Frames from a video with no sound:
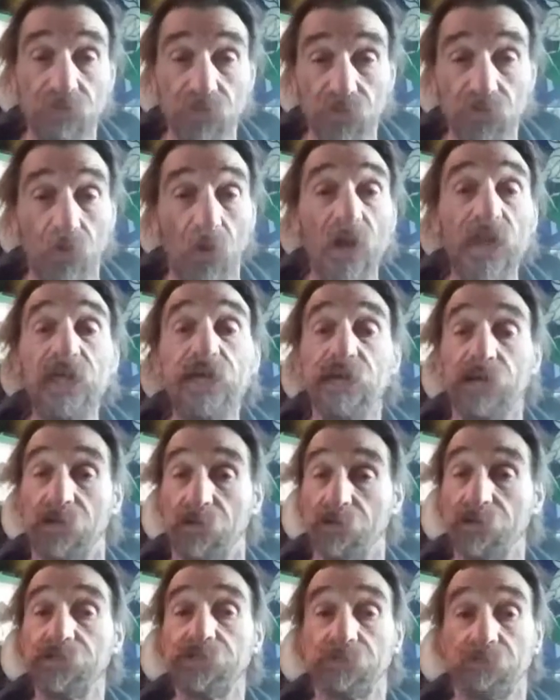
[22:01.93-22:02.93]
20
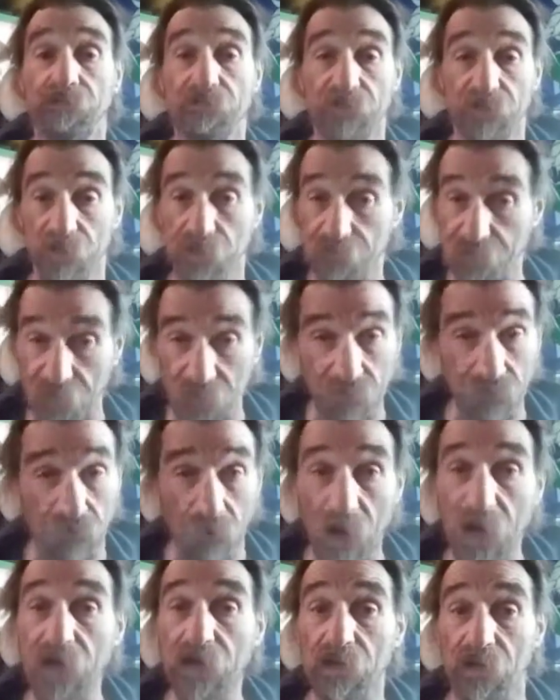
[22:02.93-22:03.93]
years, she's been
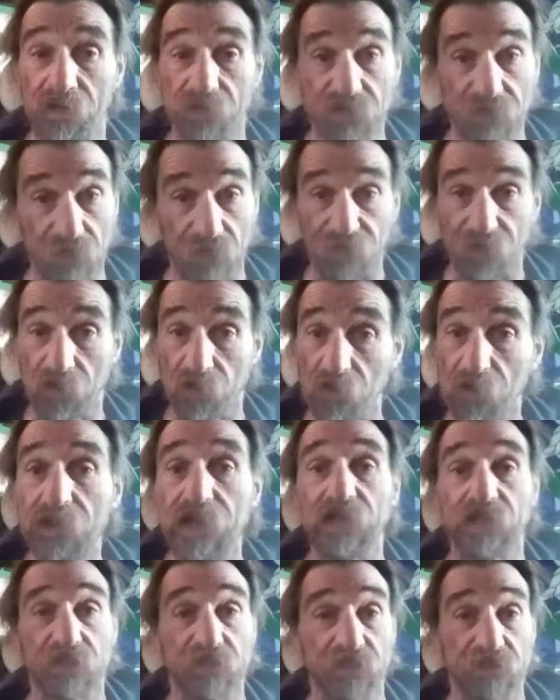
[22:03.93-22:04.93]
writing on this stuff and
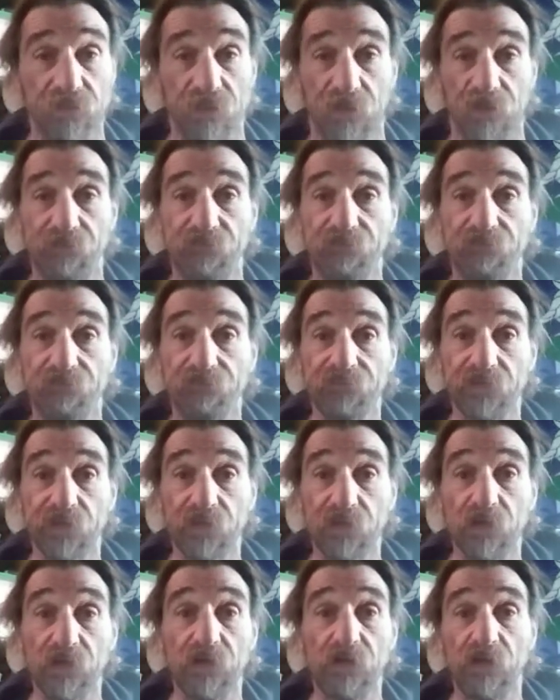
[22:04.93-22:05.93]
looking at this stuff,
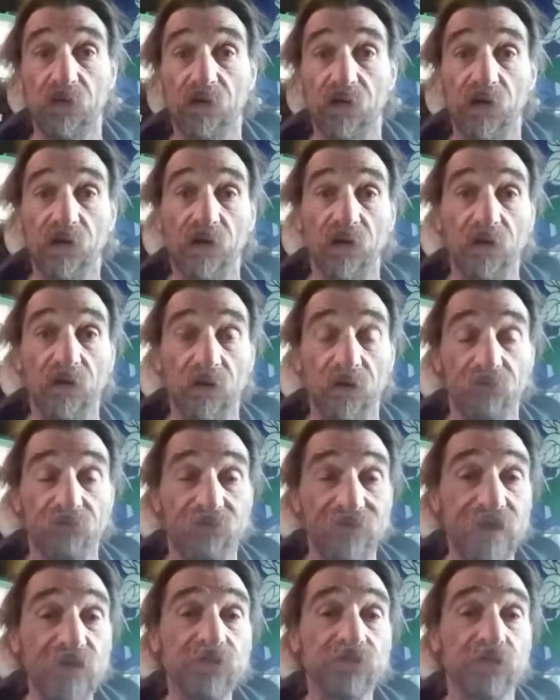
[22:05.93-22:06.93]

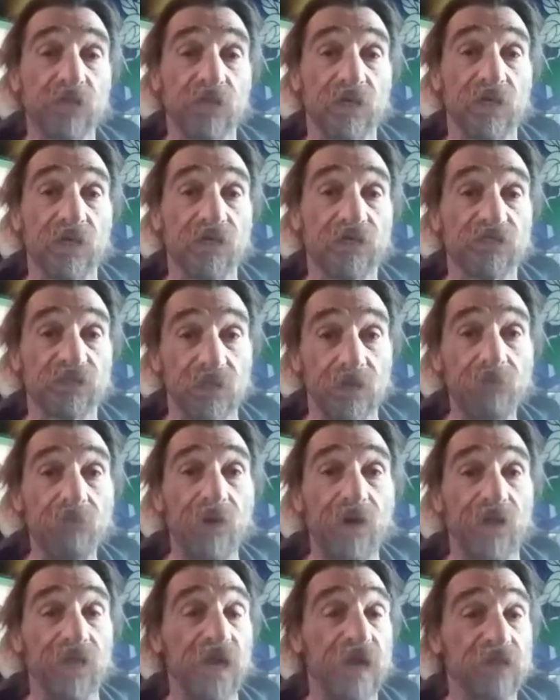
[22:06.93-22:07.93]
eventually
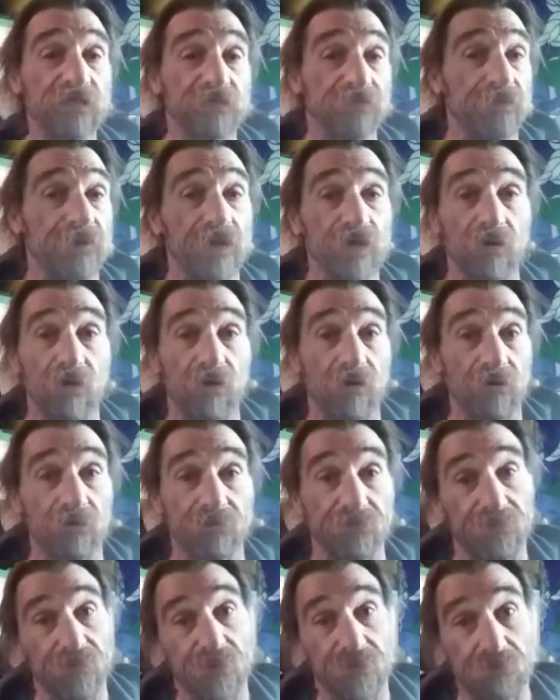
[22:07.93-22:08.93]
somebody has to be
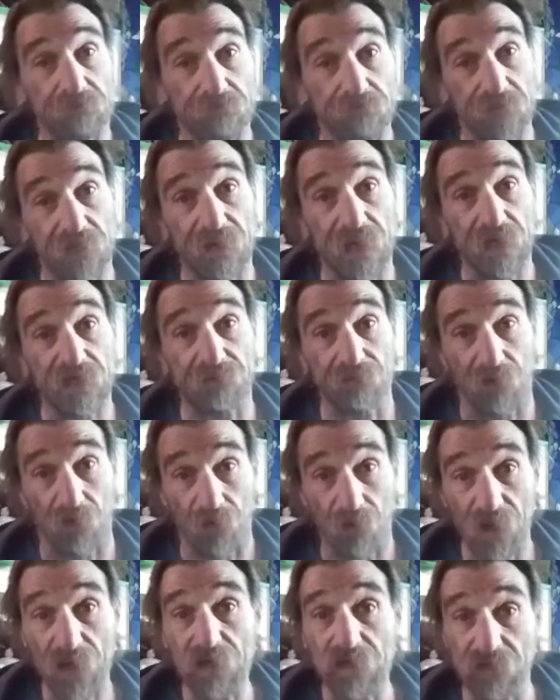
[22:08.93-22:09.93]
called an expert
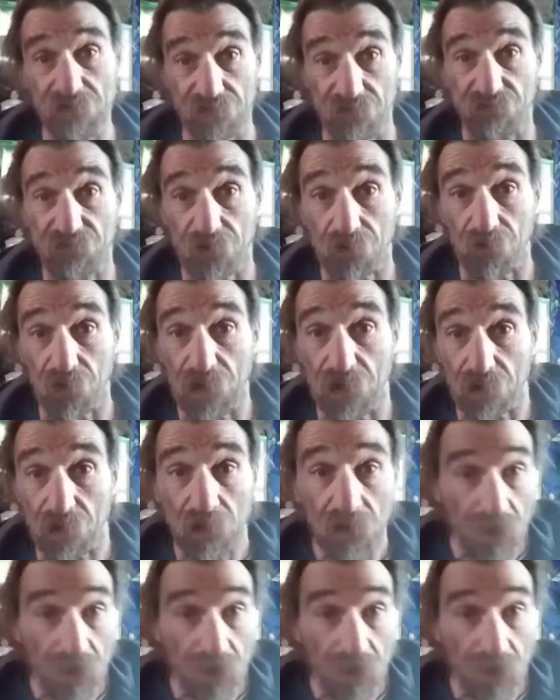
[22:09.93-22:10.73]
witness, if you will.